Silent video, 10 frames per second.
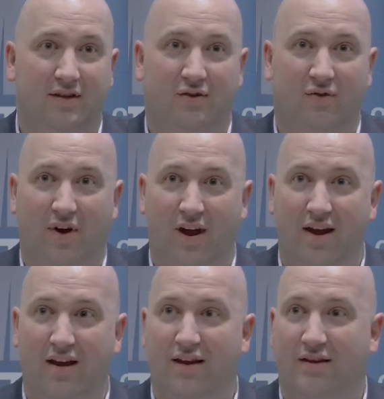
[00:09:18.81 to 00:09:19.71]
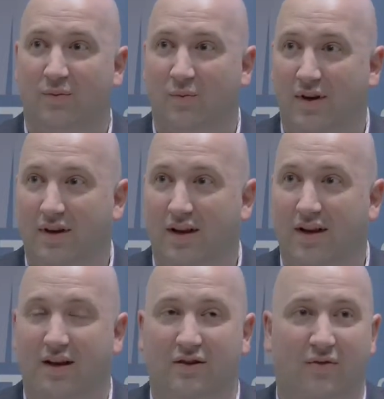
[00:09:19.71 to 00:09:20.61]
It's grey, it's windy,
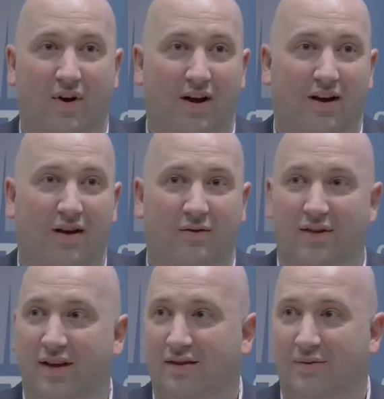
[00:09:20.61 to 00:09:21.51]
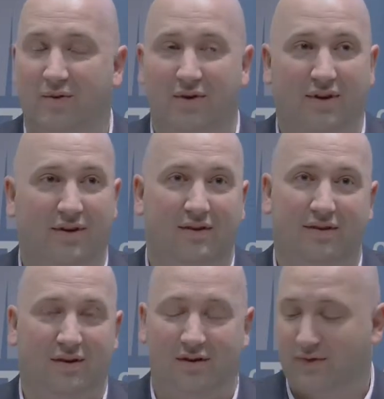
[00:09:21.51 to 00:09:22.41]
it's rainy. I was there this morning
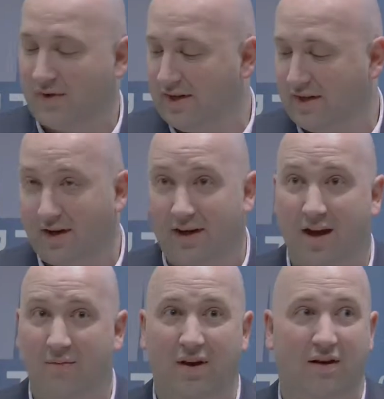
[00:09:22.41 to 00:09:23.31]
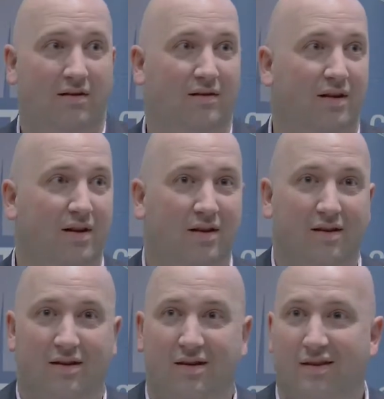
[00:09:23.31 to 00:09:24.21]
and I was freezing. I came here and
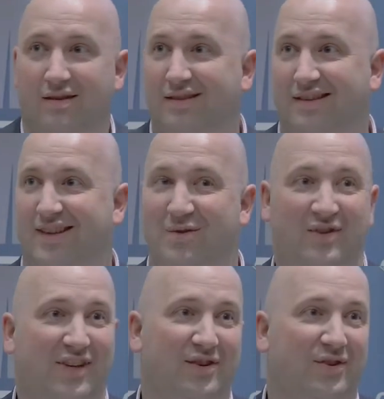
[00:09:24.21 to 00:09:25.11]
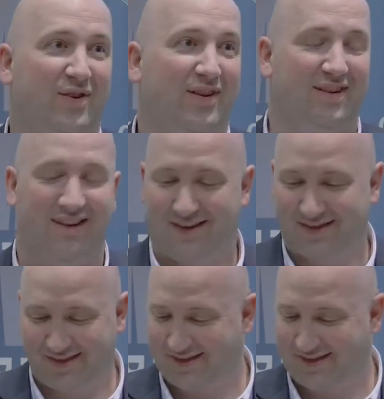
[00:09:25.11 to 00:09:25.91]
there was sunshine. You know,